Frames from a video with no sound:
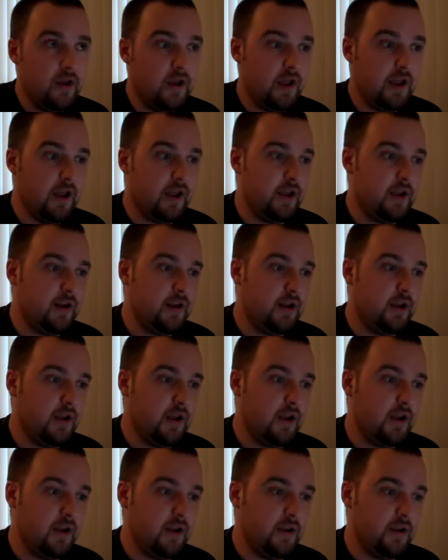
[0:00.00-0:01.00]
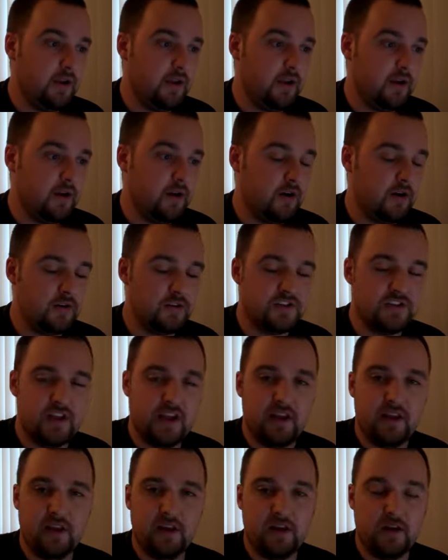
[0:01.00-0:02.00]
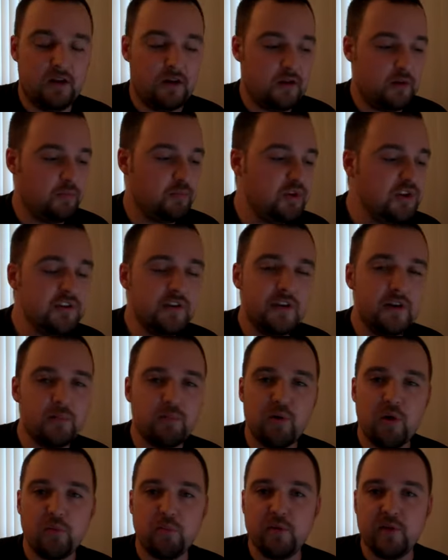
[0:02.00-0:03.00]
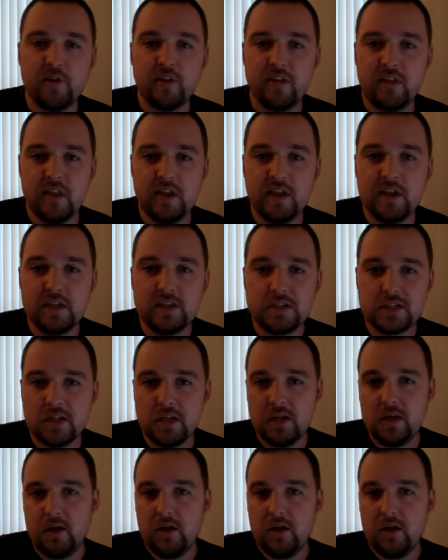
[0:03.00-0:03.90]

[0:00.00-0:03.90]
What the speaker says: and they're saying completely inappropriate things,